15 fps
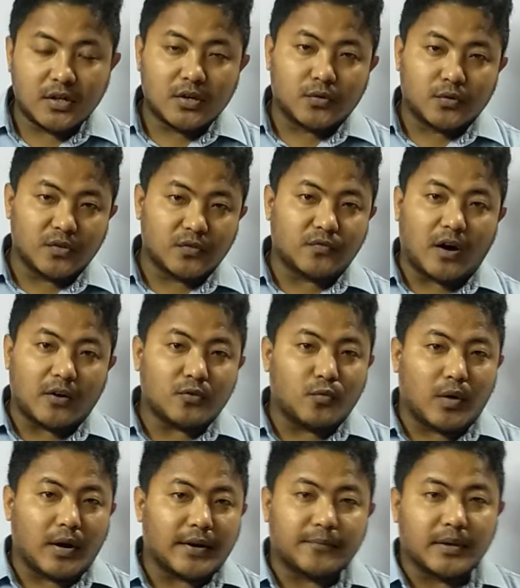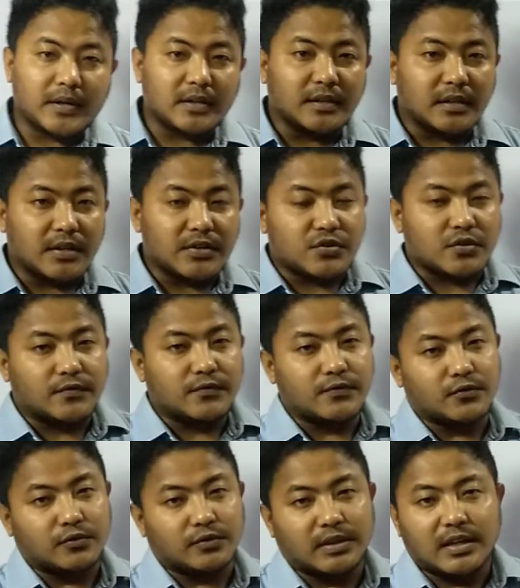We found what happened in case of
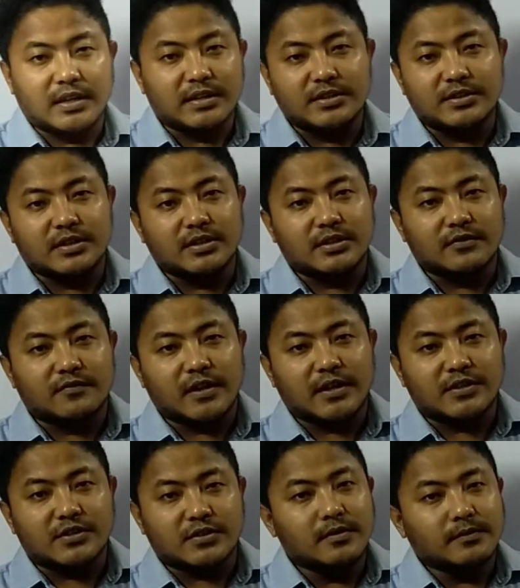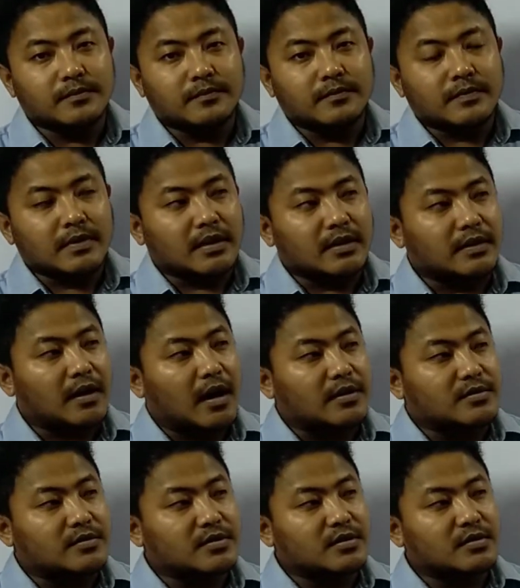total internal reflection,
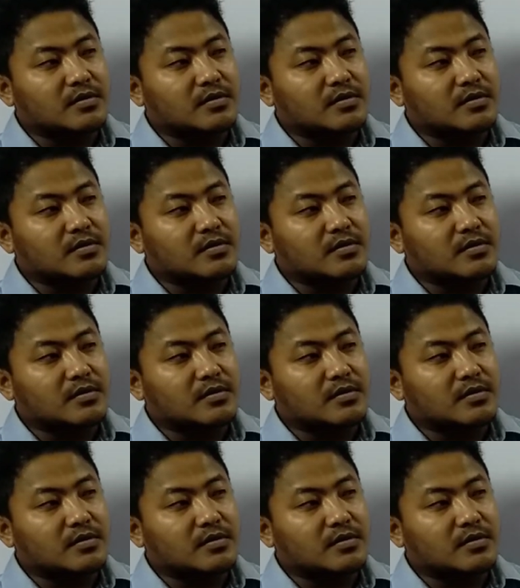that